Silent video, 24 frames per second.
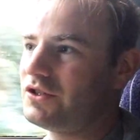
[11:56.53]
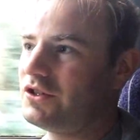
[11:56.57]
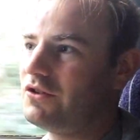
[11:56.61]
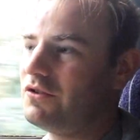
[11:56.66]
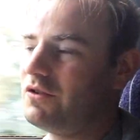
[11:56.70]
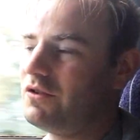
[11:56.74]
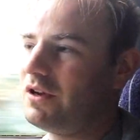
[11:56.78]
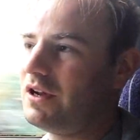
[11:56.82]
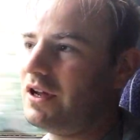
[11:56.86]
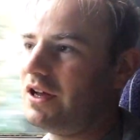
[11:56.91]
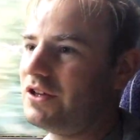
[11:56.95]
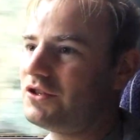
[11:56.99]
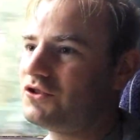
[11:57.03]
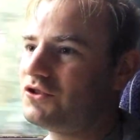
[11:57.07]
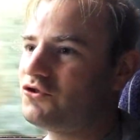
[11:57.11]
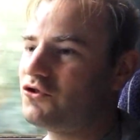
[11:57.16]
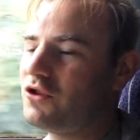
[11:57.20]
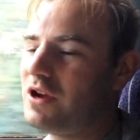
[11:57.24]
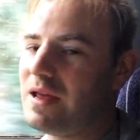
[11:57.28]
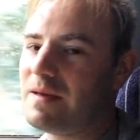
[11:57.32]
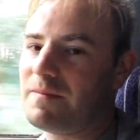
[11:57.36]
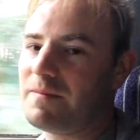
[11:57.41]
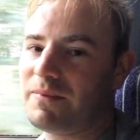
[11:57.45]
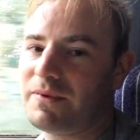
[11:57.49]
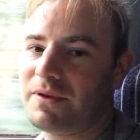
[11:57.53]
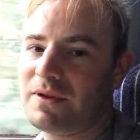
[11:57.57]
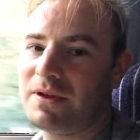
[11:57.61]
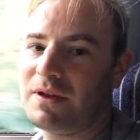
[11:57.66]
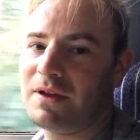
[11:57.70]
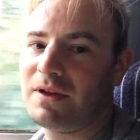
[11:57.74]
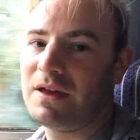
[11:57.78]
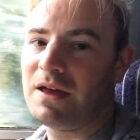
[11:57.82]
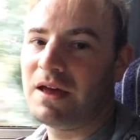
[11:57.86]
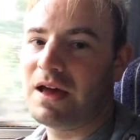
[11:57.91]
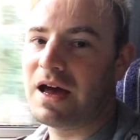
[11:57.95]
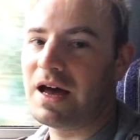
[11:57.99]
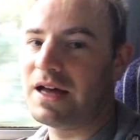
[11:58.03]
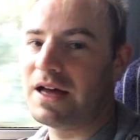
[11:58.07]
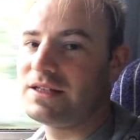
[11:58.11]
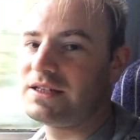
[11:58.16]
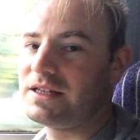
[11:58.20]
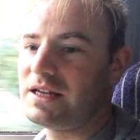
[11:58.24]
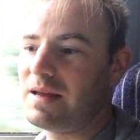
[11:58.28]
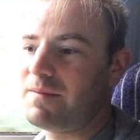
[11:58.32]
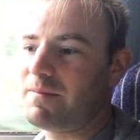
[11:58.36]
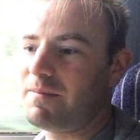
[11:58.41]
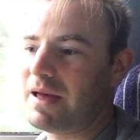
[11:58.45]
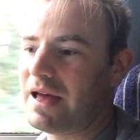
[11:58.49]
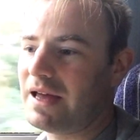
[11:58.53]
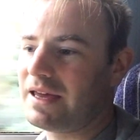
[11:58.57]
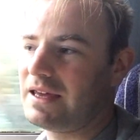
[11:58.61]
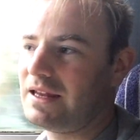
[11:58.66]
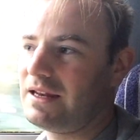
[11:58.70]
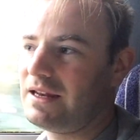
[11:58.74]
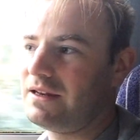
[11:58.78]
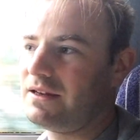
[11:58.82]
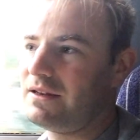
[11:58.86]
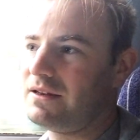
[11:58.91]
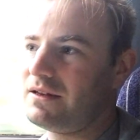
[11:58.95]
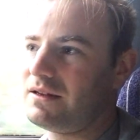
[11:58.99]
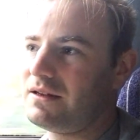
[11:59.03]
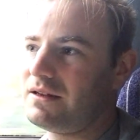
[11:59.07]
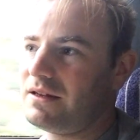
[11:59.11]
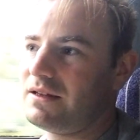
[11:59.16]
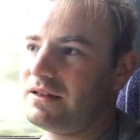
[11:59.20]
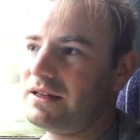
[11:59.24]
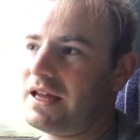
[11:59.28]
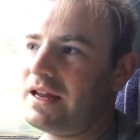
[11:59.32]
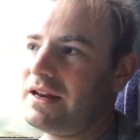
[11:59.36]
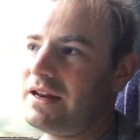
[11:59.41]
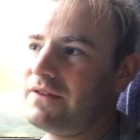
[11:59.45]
to do the last trip. I did it back in, they'd